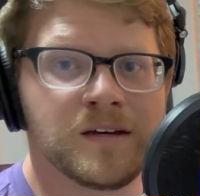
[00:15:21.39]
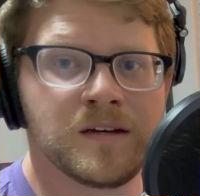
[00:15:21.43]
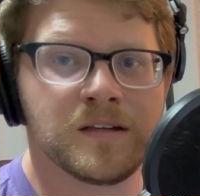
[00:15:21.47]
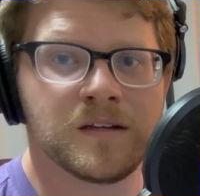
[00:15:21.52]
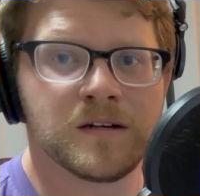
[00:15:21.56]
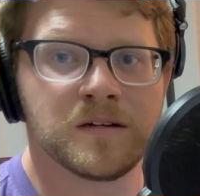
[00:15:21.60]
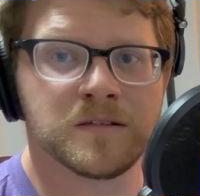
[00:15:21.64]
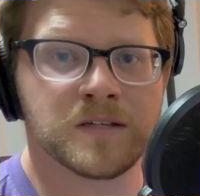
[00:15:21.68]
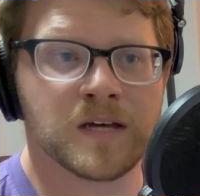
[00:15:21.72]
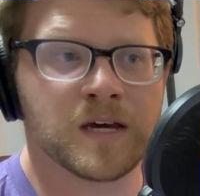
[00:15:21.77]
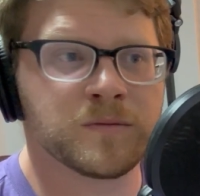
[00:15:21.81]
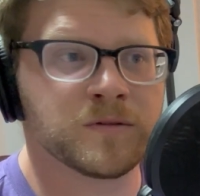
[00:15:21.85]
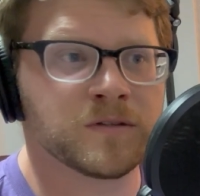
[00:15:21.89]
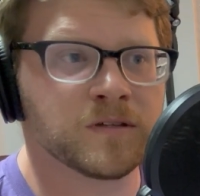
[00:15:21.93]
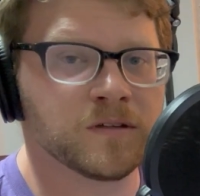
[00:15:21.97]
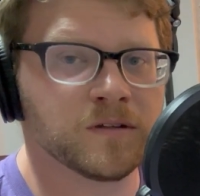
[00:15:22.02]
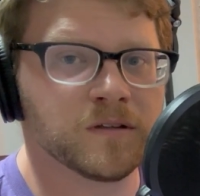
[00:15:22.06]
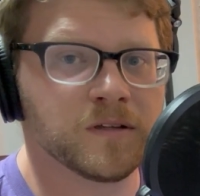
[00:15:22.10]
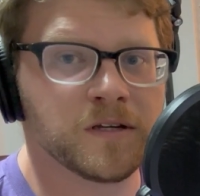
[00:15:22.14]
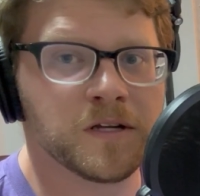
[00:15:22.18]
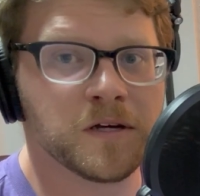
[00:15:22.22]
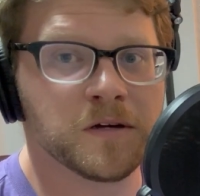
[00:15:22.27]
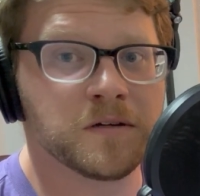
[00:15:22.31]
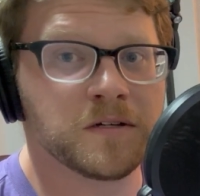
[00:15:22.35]
There's
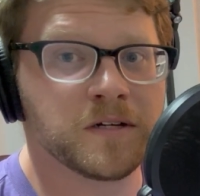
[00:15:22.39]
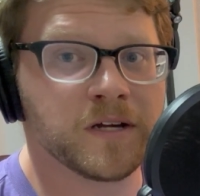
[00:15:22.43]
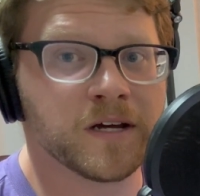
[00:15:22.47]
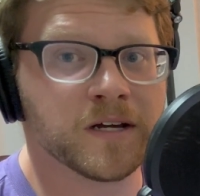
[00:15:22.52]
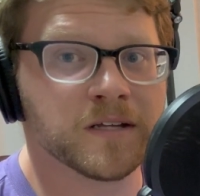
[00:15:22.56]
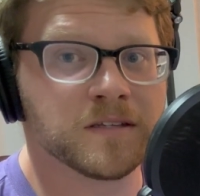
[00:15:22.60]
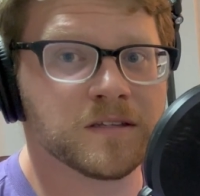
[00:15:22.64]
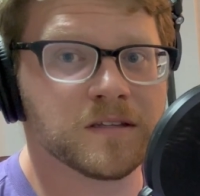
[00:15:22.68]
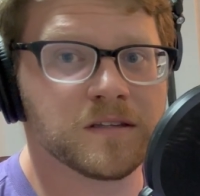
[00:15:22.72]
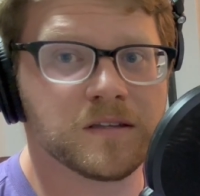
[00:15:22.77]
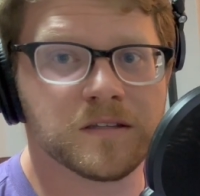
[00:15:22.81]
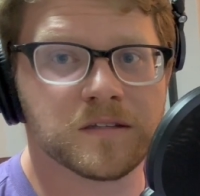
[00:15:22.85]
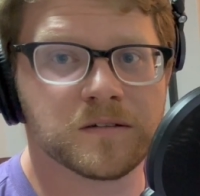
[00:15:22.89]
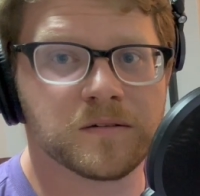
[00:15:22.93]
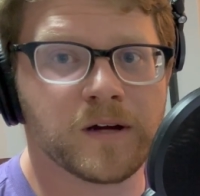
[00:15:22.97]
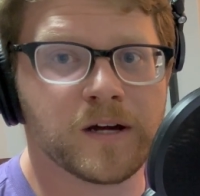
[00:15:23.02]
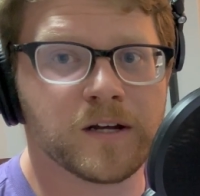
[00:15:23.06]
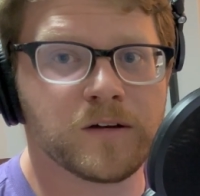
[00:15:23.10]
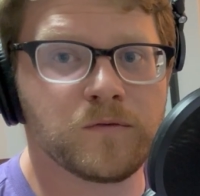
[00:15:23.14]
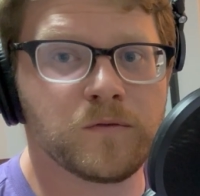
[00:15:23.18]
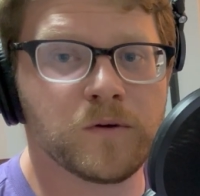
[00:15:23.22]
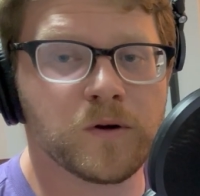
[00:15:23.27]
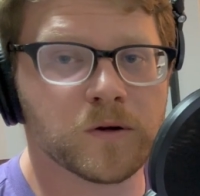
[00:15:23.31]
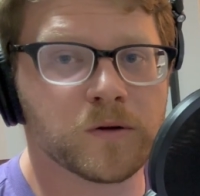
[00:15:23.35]
absolutely no chance that the
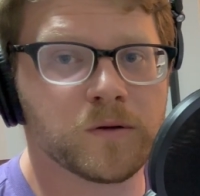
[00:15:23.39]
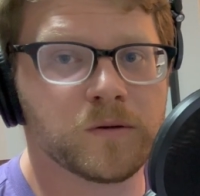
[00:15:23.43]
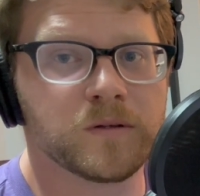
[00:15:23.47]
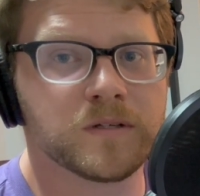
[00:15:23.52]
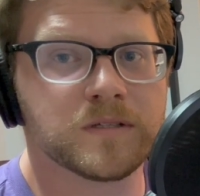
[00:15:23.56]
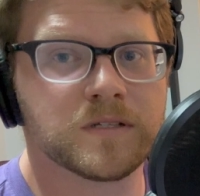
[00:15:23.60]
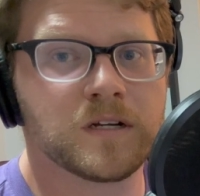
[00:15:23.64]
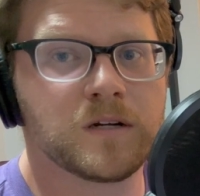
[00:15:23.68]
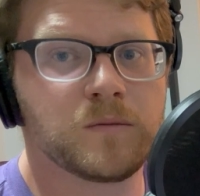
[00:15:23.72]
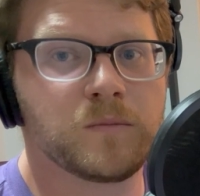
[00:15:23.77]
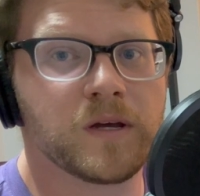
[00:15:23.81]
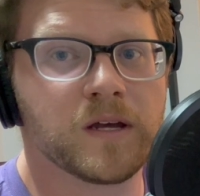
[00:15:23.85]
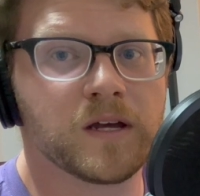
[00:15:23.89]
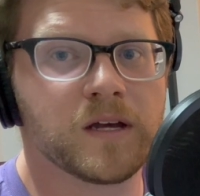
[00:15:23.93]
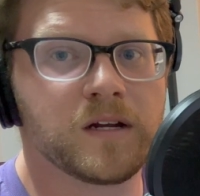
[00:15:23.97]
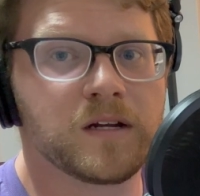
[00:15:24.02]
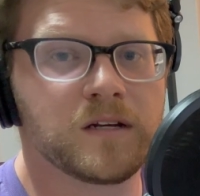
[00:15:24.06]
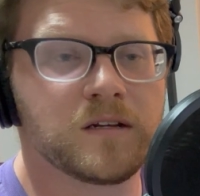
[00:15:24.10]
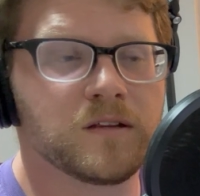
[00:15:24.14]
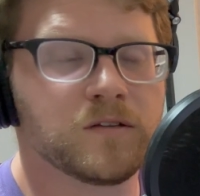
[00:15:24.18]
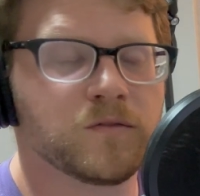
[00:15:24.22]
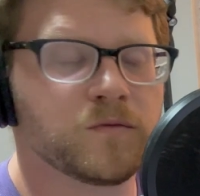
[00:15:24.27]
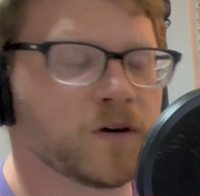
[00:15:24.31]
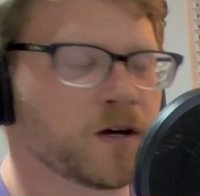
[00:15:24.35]
scratch vocal is going to make it
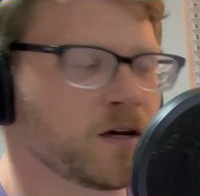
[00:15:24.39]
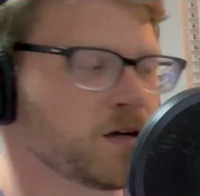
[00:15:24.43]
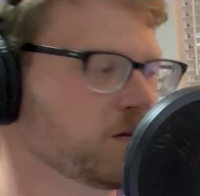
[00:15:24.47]
into the final